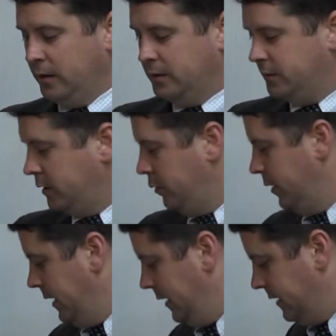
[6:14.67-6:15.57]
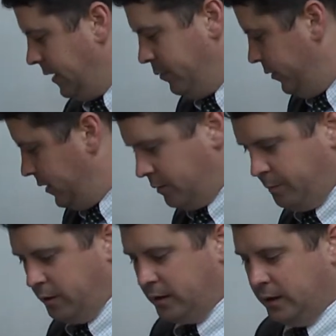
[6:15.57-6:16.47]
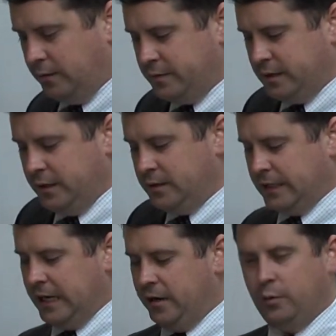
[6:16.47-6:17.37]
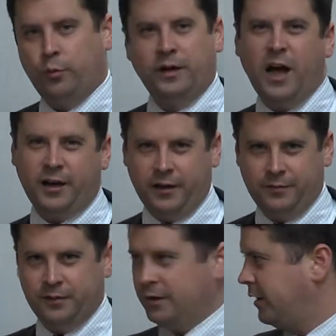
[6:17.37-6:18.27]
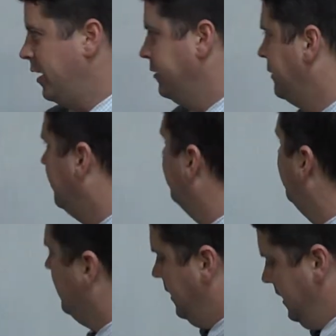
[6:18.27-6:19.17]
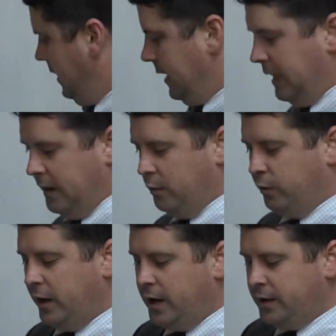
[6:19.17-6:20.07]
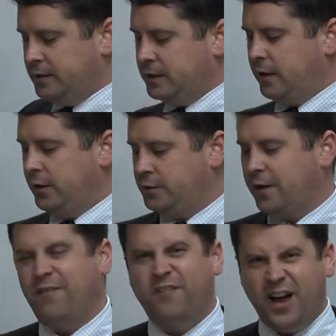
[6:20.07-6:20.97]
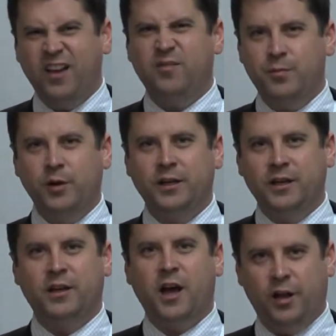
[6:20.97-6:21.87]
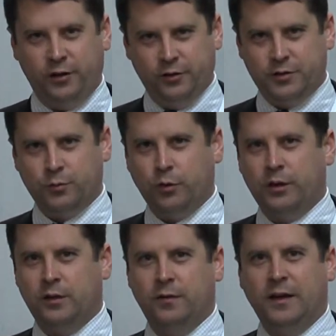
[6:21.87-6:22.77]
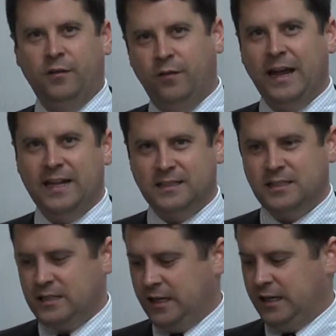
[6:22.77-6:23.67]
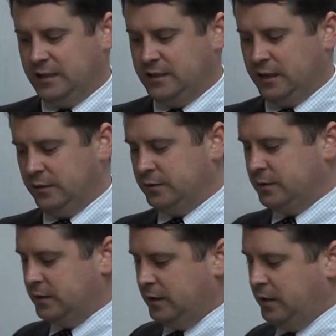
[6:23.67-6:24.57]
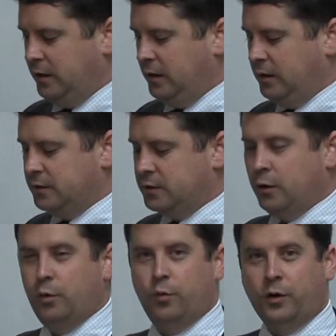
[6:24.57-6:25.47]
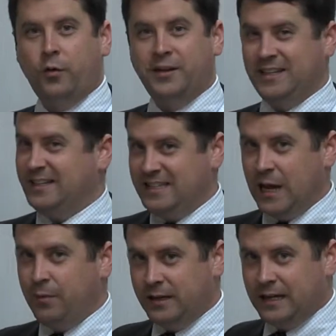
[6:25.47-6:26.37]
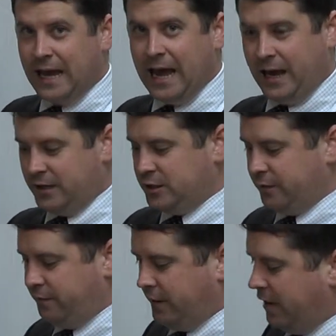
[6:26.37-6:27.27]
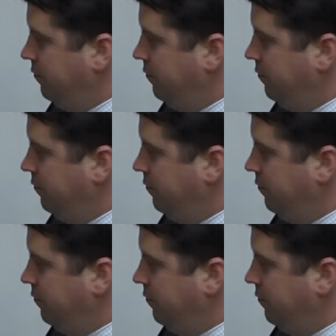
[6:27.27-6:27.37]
So an example that the book gives is a Rihanna concert. And Rihanna sells $5 million worth of advance ticket sales. So we're going to debit cash $5